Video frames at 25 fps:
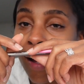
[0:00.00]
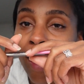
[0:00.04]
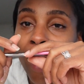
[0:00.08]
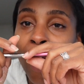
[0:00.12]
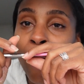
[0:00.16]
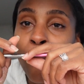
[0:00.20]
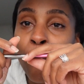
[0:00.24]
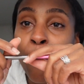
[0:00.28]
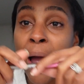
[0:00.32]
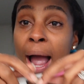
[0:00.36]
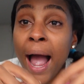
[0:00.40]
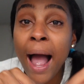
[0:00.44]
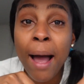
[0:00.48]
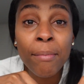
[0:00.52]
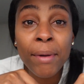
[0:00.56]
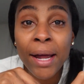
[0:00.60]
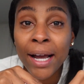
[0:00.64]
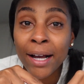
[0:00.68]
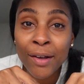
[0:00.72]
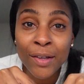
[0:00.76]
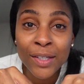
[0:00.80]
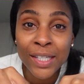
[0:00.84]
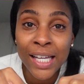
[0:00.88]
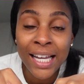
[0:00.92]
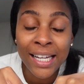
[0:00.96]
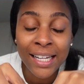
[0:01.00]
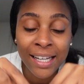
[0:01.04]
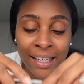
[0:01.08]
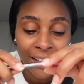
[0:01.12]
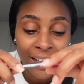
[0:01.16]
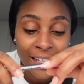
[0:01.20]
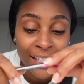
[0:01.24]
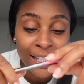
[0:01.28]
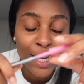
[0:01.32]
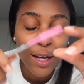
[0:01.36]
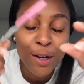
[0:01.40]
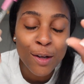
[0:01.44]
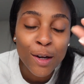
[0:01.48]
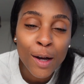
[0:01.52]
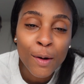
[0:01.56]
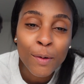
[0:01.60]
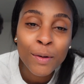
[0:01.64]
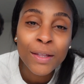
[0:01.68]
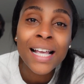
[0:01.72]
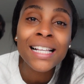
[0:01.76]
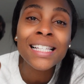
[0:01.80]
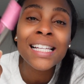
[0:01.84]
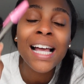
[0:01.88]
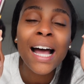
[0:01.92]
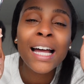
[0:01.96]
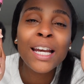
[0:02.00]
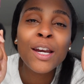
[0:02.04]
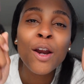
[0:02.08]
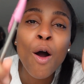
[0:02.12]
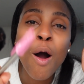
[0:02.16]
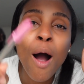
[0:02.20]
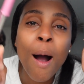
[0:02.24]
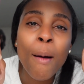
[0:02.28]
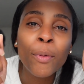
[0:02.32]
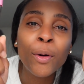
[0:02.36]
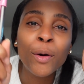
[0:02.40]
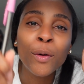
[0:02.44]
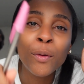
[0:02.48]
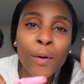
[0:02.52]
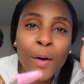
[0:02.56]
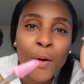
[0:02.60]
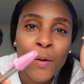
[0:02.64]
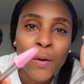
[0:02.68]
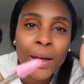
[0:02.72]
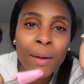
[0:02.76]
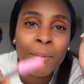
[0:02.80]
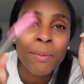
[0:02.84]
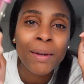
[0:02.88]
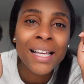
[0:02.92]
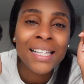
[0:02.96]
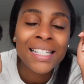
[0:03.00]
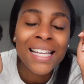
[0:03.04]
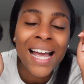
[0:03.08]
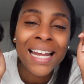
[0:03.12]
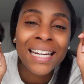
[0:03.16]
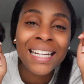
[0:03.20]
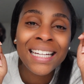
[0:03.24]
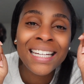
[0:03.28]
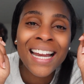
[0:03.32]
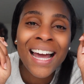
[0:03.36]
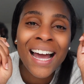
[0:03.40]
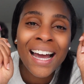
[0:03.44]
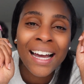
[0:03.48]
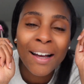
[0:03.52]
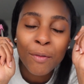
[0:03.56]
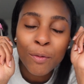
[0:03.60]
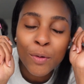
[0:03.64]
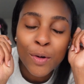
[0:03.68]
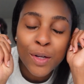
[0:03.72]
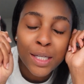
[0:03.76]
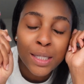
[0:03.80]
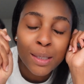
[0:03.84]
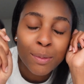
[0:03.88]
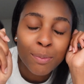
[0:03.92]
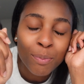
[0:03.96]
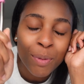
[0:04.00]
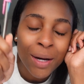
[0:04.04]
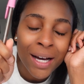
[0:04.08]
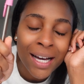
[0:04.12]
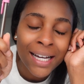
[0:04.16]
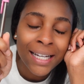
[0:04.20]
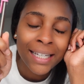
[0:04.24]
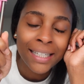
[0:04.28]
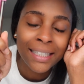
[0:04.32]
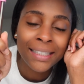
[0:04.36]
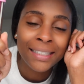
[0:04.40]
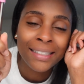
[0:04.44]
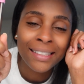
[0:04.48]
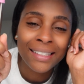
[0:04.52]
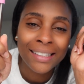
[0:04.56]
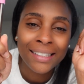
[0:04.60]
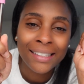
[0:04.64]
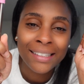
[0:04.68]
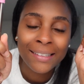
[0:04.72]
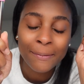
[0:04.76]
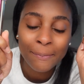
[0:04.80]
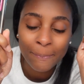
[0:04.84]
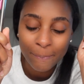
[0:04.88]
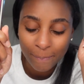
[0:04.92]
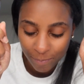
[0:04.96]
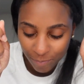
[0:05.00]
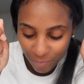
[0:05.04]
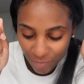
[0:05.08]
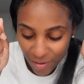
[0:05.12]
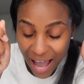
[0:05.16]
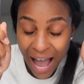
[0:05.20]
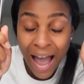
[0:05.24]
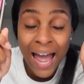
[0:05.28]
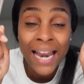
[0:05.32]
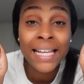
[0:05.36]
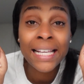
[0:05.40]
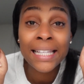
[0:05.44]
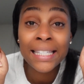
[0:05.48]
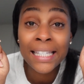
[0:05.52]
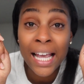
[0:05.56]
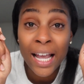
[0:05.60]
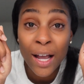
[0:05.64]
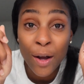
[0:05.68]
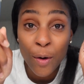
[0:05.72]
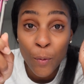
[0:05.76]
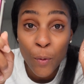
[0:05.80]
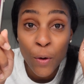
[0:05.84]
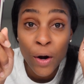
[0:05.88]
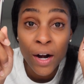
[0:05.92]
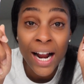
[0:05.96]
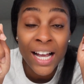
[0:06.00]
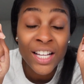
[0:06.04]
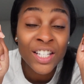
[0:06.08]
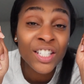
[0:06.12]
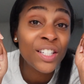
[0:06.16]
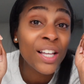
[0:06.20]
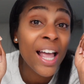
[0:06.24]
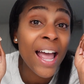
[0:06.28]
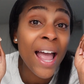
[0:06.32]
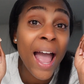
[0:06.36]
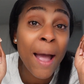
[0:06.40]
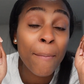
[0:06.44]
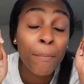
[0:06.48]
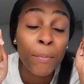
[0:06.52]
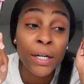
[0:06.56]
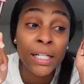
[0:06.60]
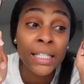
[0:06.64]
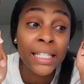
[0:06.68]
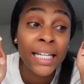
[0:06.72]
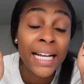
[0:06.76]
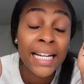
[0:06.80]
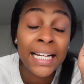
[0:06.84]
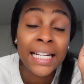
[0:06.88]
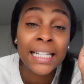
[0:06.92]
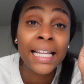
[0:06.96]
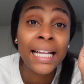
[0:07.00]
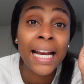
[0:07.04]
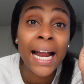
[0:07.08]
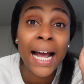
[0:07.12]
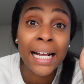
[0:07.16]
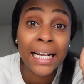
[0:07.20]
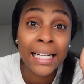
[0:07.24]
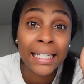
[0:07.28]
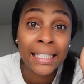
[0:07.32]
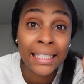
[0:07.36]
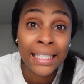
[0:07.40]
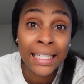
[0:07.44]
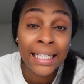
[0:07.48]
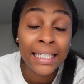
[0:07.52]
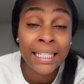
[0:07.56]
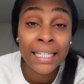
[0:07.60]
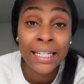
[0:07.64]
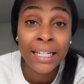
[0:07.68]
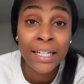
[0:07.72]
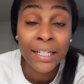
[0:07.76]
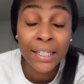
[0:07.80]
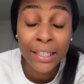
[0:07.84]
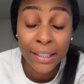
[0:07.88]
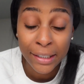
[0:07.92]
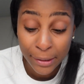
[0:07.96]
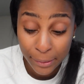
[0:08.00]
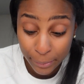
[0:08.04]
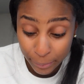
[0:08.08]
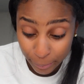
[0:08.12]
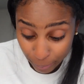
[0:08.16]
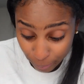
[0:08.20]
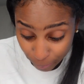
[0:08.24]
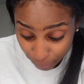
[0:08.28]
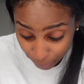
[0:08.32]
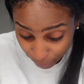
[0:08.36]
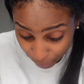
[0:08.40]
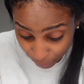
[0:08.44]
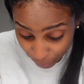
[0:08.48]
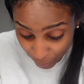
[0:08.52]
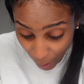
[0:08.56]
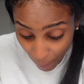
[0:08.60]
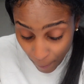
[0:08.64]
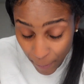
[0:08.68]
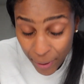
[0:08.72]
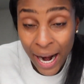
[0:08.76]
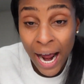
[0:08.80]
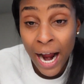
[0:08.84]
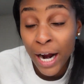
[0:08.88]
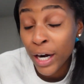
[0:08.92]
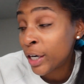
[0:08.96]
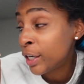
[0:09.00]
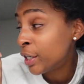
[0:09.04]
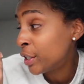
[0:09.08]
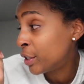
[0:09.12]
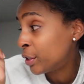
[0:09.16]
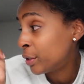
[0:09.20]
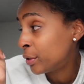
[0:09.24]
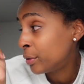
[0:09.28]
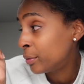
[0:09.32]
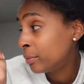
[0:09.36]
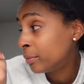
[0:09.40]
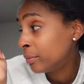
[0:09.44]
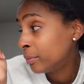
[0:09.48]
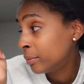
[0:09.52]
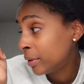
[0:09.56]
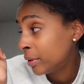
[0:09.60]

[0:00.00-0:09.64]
I'm like, I'm not gonna say nothing. See, you know what? That's how I know I'm growing because I did not respond. I didn't say a word. I just pretended that I didn't hear him, but I heard you.